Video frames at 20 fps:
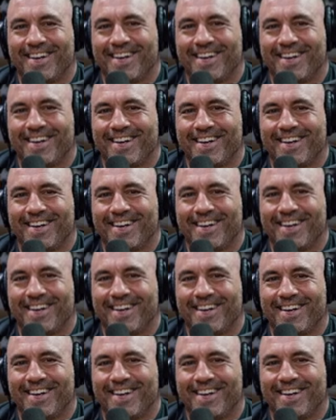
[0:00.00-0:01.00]

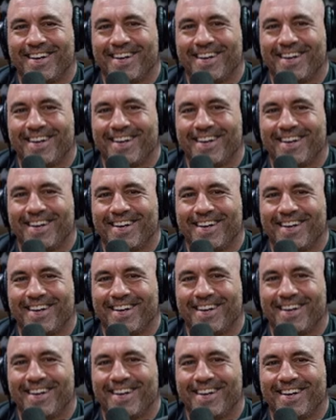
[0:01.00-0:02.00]

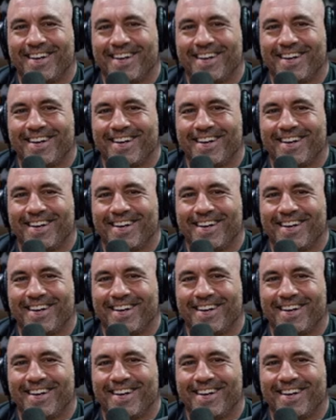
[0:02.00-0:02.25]
(not speaking)